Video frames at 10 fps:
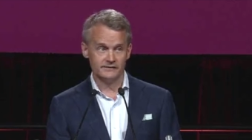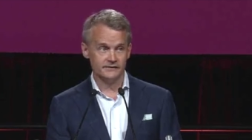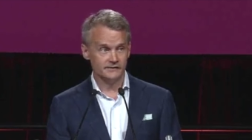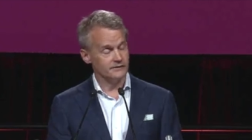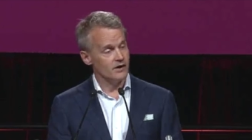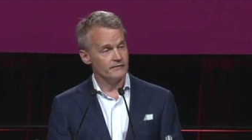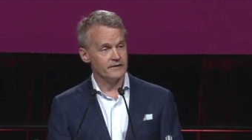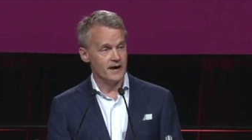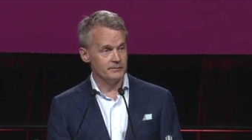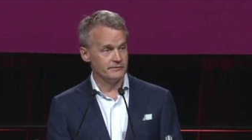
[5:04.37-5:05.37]
It often
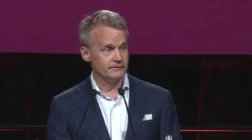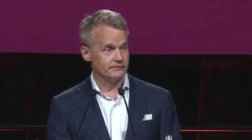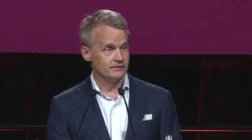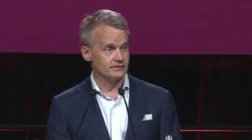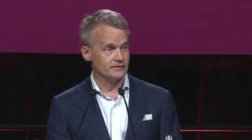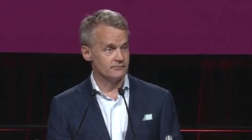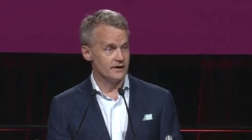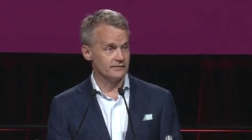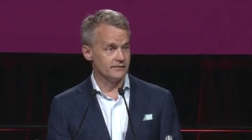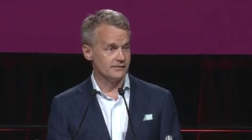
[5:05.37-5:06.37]
happens under the
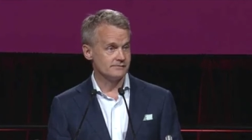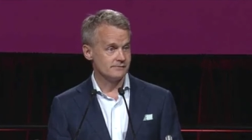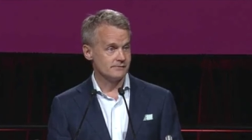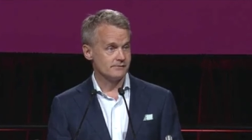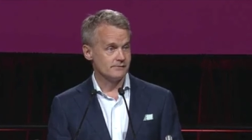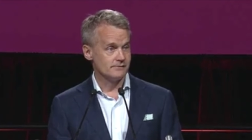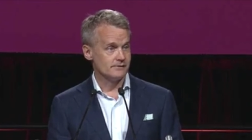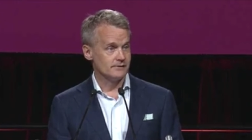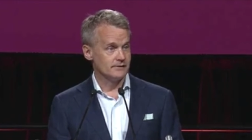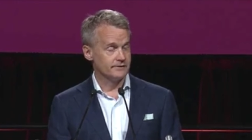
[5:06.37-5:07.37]
radar.
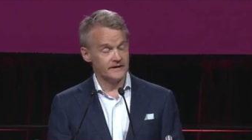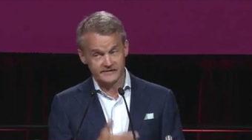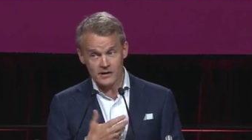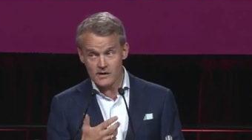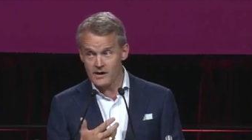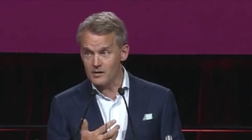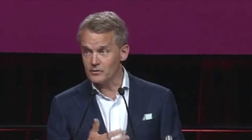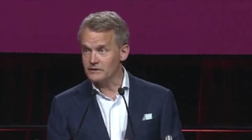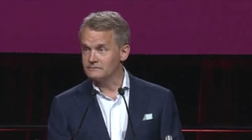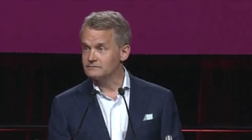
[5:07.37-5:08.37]
That's how I
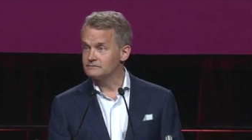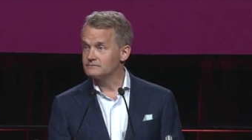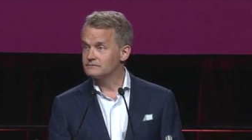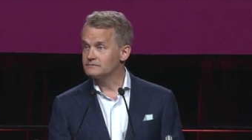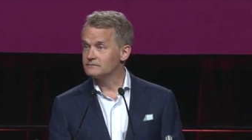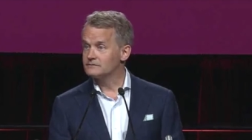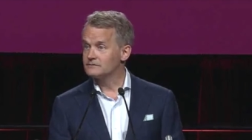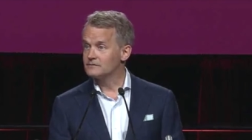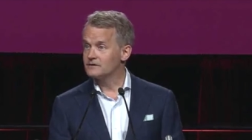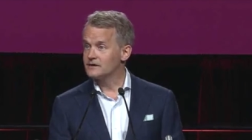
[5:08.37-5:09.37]
operate.
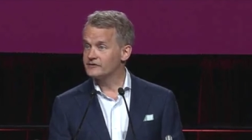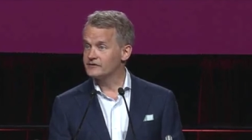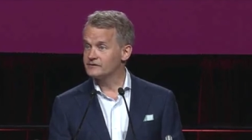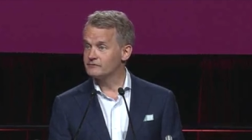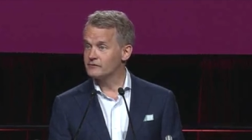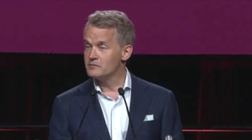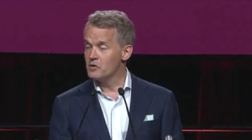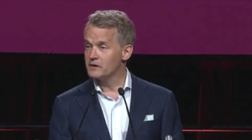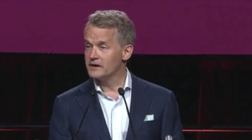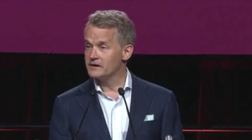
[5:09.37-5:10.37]
I said from the
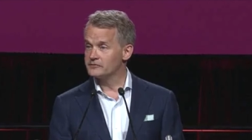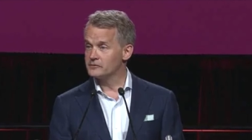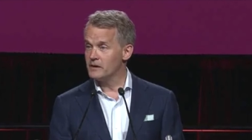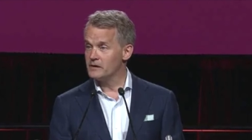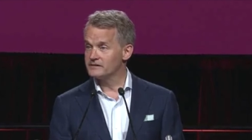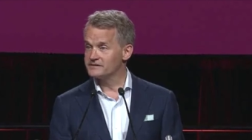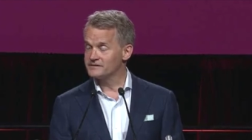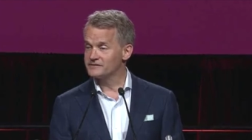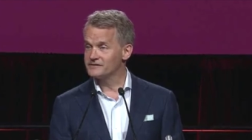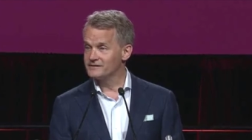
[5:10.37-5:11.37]
moment I entered
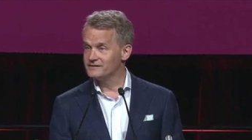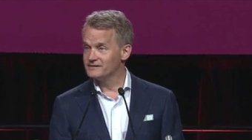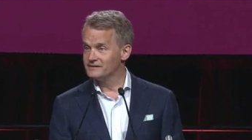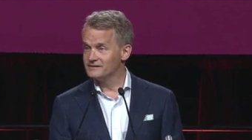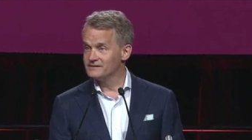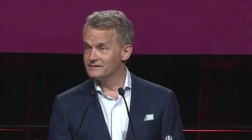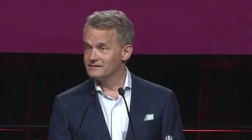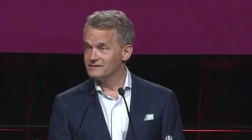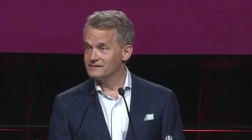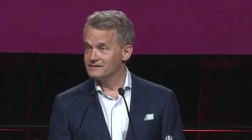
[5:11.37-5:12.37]
politics
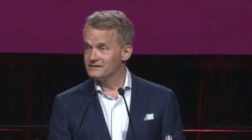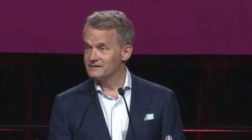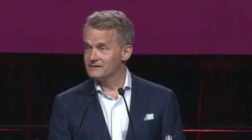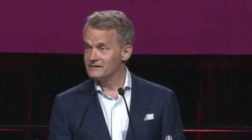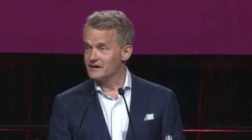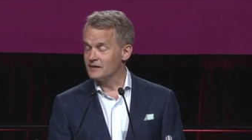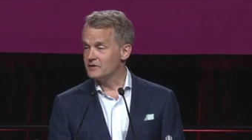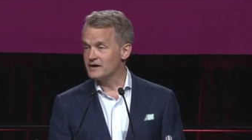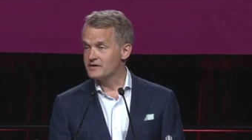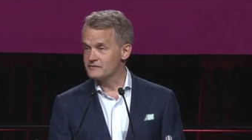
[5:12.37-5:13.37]
that I'm
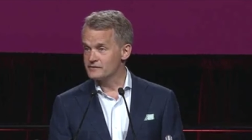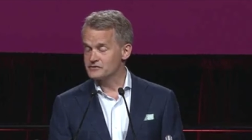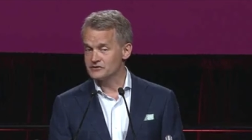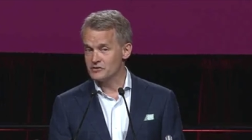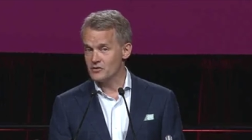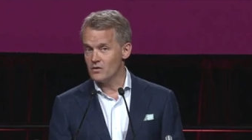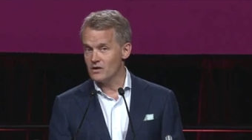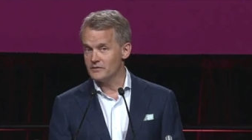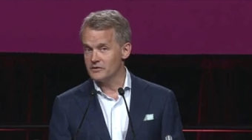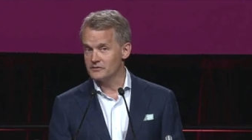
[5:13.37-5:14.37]
not here for the show, I'm
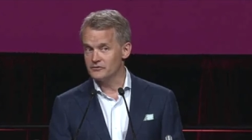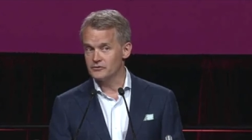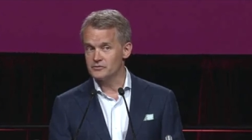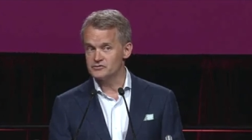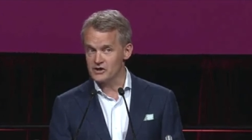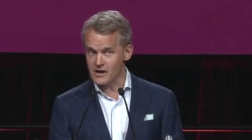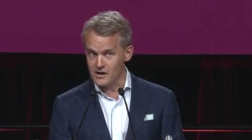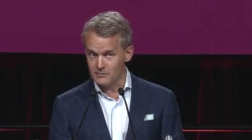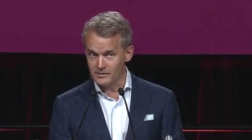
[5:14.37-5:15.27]
here to do the job.